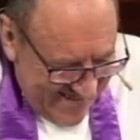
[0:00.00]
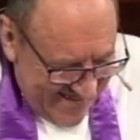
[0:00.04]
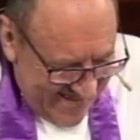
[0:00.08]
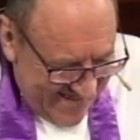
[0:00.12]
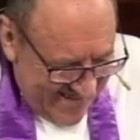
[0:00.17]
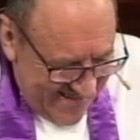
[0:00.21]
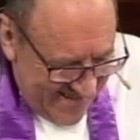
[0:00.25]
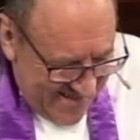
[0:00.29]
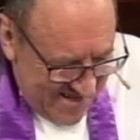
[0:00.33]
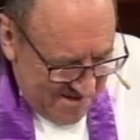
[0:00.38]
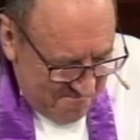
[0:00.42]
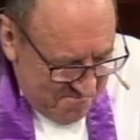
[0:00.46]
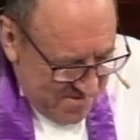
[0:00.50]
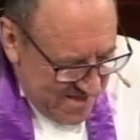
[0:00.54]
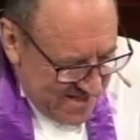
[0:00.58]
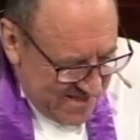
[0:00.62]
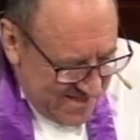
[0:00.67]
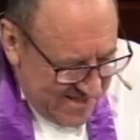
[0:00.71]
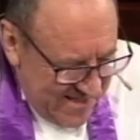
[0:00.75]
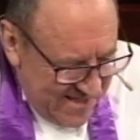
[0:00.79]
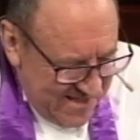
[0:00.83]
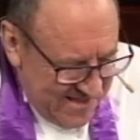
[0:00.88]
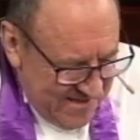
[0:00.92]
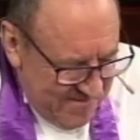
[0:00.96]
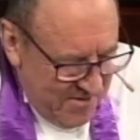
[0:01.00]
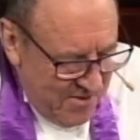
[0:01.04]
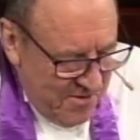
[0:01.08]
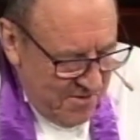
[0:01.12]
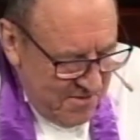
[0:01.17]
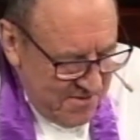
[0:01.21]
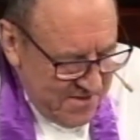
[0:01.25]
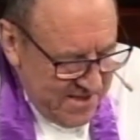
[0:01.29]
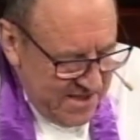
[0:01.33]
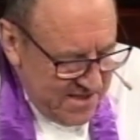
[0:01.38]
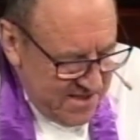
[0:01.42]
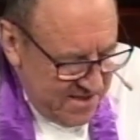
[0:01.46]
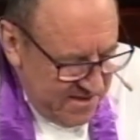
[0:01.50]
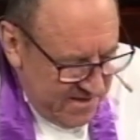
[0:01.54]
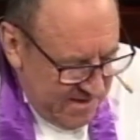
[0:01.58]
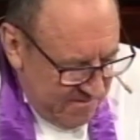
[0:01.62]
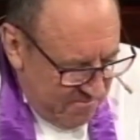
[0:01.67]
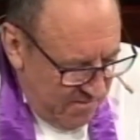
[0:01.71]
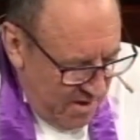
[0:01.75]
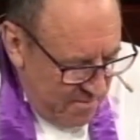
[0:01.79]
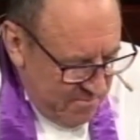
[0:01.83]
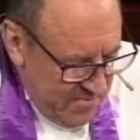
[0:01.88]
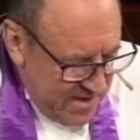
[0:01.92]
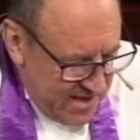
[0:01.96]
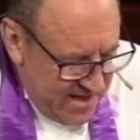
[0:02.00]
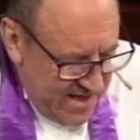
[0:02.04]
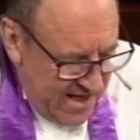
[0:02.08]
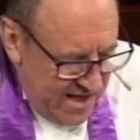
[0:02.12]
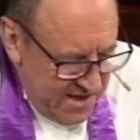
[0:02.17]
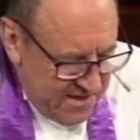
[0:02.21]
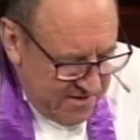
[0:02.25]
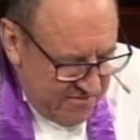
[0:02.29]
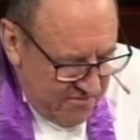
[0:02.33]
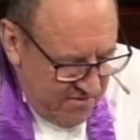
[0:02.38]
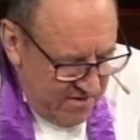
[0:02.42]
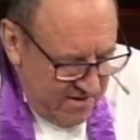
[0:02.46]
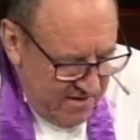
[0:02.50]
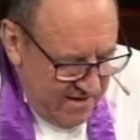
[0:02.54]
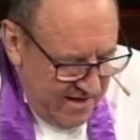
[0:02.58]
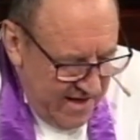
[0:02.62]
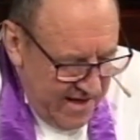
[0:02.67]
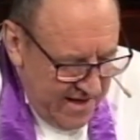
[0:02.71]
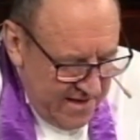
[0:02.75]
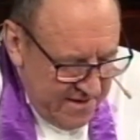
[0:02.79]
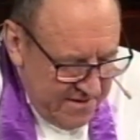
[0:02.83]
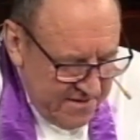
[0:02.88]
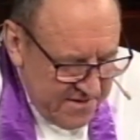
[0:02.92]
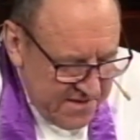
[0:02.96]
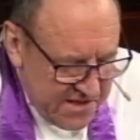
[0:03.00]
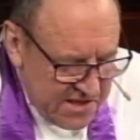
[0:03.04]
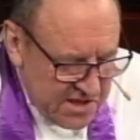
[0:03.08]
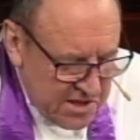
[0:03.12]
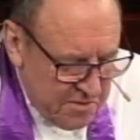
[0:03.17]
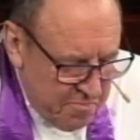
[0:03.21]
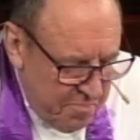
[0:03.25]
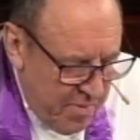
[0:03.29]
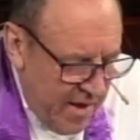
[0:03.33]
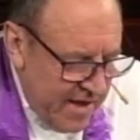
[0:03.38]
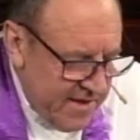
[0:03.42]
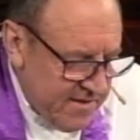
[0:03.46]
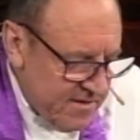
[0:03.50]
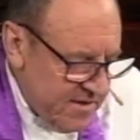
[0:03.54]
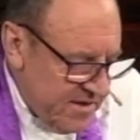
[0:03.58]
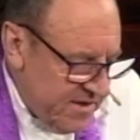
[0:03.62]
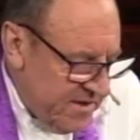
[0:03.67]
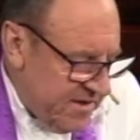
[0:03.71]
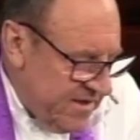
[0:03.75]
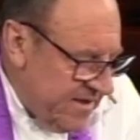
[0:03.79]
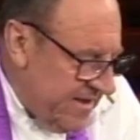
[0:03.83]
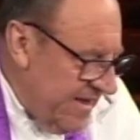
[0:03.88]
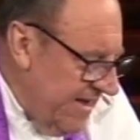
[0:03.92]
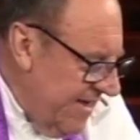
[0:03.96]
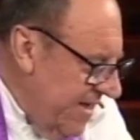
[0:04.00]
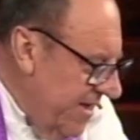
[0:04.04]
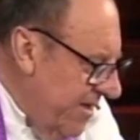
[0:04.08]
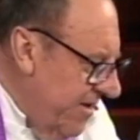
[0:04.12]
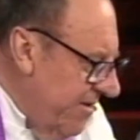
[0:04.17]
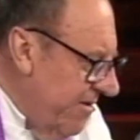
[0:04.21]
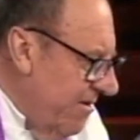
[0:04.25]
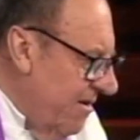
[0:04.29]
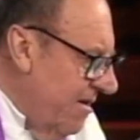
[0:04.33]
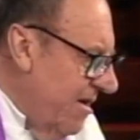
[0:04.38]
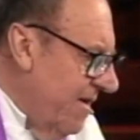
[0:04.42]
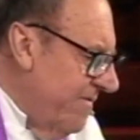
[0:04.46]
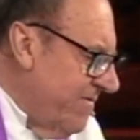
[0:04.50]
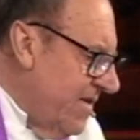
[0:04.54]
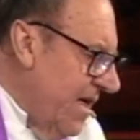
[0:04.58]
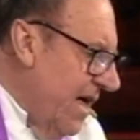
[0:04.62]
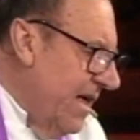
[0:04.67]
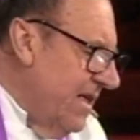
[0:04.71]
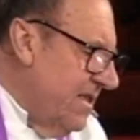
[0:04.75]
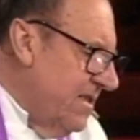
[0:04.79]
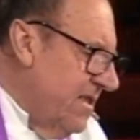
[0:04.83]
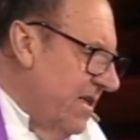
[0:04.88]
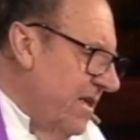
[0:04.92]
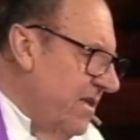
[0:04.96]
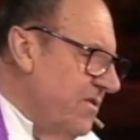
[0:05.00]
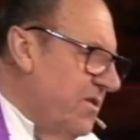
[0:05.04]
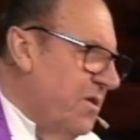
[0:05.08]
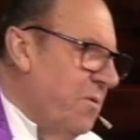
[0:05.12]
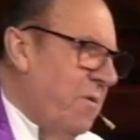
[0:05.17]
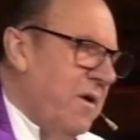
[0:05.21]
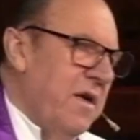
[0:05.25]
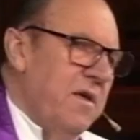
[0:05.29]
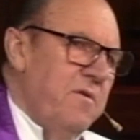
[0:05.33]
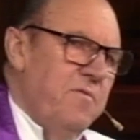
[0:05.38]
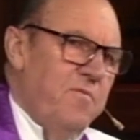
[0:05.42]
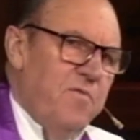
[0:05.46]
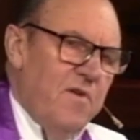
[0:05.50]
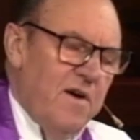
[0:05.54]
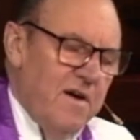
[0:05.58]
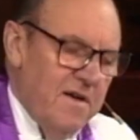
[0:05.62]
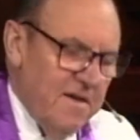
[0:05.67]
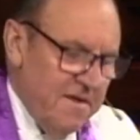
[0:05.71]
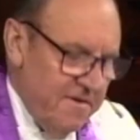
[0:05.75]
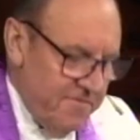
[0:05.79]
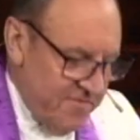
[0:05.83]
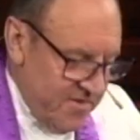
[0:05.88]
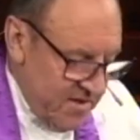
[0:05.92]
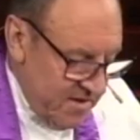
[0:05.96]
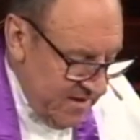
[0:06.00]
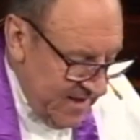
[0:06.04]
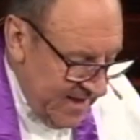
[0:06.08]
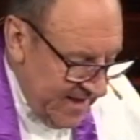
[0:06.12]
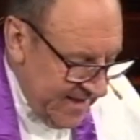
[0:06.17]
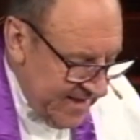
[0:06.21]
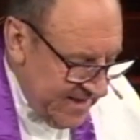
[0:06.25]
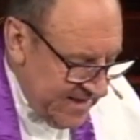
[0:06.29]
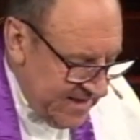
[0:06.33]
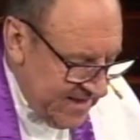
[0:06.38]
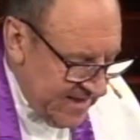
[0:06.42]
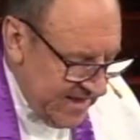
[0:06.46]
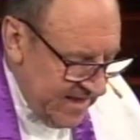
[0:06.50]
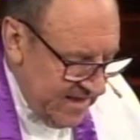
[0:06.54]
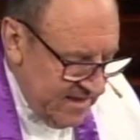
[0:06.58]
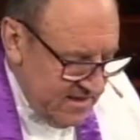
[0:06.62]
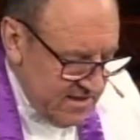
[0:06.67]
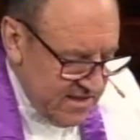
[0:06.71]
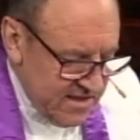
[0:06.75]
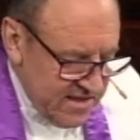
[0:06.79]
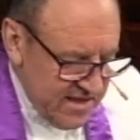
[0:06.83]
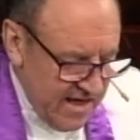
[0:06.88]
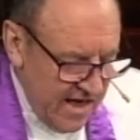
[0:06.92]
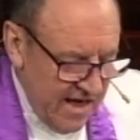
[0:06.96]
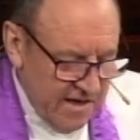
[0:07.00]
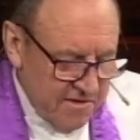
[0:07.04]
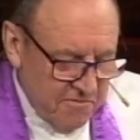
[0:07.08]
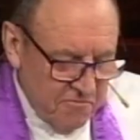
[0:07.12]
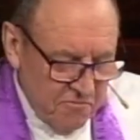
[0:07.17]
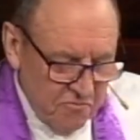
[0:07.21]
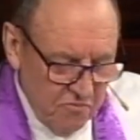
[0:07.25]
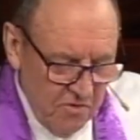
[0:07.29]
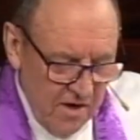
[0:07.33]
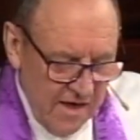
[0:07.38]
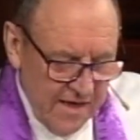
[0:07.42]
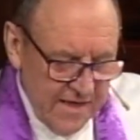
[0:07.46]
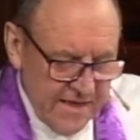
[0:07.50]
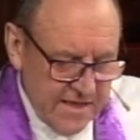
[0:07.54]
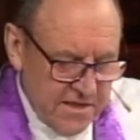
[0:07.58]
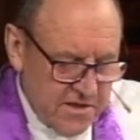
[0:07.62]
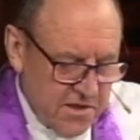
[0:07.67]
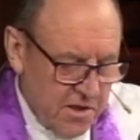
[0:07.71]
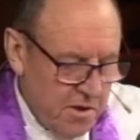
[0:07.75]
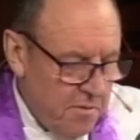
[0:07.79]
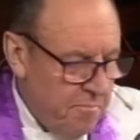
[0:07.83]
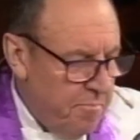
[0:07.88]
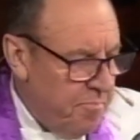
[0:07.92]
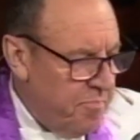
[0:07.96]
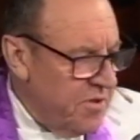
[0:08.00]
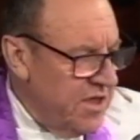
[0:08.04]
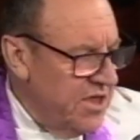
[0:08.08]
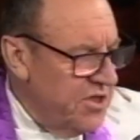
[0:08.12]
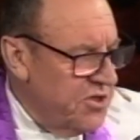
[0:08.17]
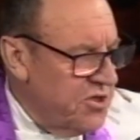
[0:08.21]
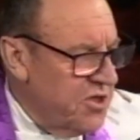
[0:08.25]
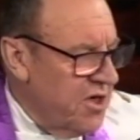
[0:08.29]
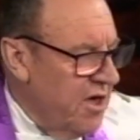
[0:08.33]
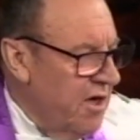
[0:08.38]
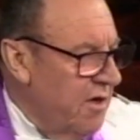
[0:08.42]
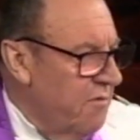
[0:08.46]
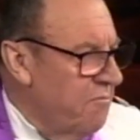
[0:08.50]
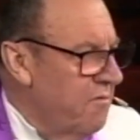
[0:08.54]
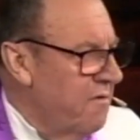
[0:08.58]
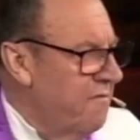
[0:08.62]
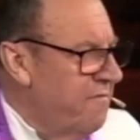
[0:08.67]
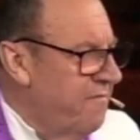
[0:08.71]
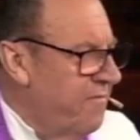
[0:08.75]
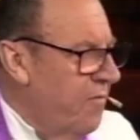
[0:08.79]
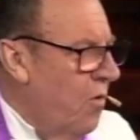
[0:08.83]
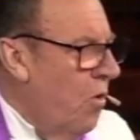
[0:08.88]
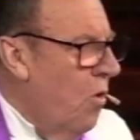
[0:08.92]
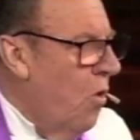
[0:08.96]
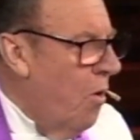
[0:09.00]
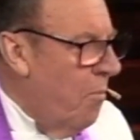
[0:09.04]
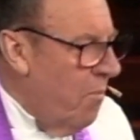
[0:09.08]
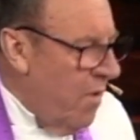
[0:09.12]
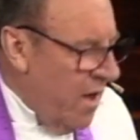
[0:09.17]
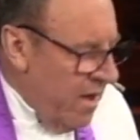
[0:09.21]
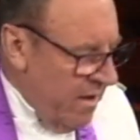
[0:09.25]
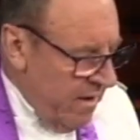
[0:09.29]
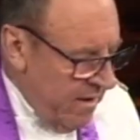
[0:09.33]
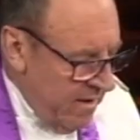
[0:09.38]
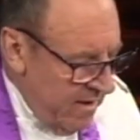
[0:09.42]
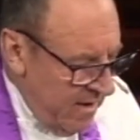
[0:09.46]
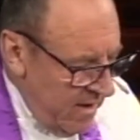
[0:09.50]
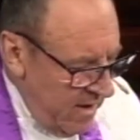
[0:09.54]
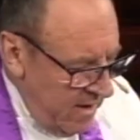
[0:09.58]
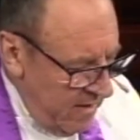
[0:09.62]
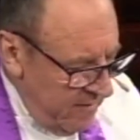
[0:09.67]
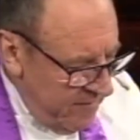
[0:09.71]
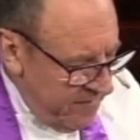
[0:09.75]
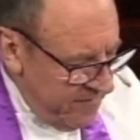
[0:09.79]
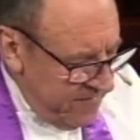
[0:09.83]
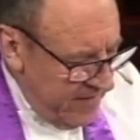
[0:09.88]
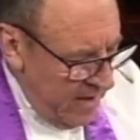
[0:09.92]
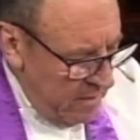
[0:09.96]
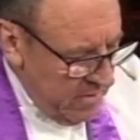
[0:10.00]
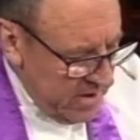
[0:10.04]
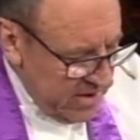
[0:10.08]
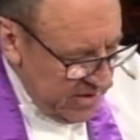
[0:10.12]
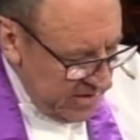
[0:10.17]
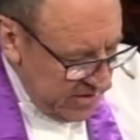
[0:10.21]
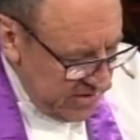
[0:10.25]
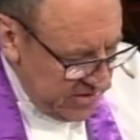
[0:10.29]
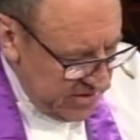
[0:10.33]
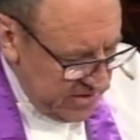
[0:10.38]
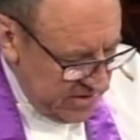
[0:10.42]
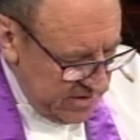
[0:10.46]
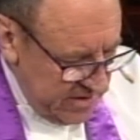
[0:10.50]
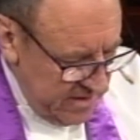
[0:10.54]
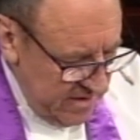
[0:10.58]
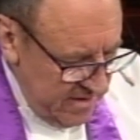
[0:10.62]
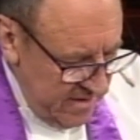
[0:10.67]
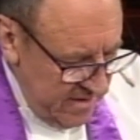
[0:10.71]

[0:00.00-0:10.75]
But think of all these other women. Catherine Helen Spence, who lived 1825 to 1910, writer, preacher, reformer, feminist.